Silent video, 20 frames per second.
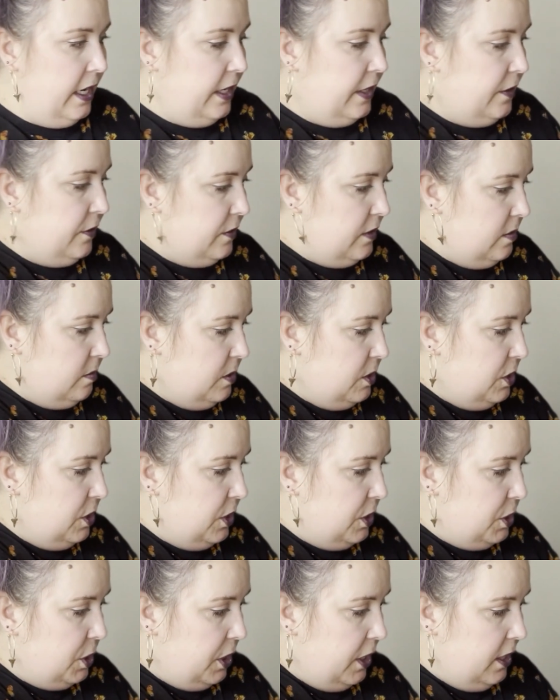There's a
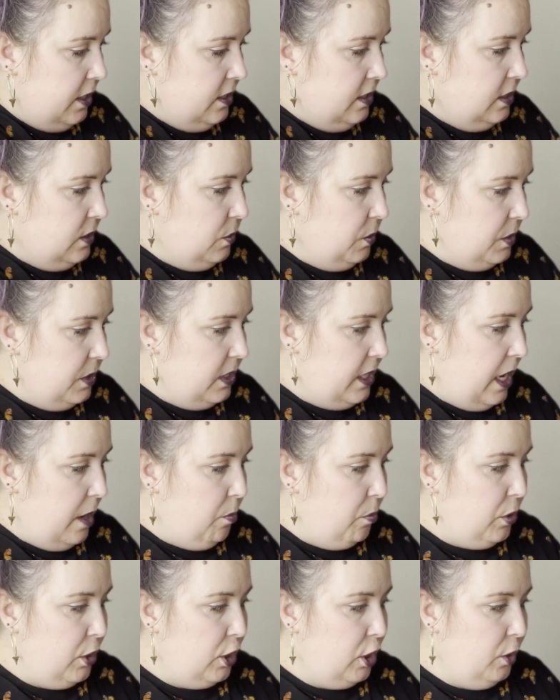magician, so we'll
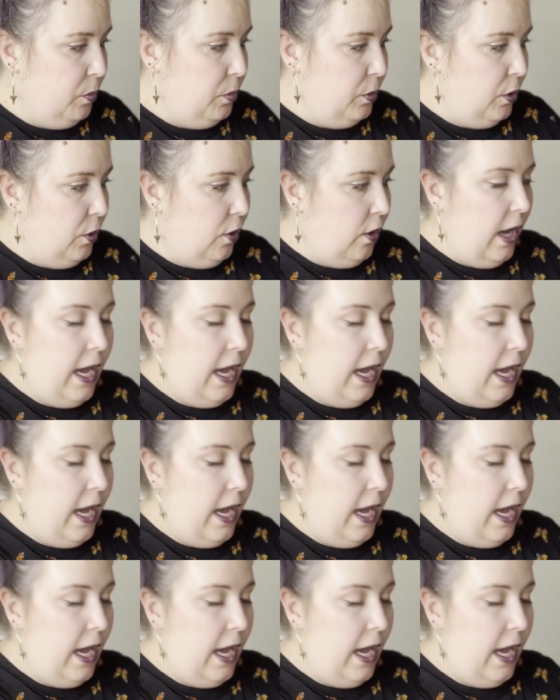say purple,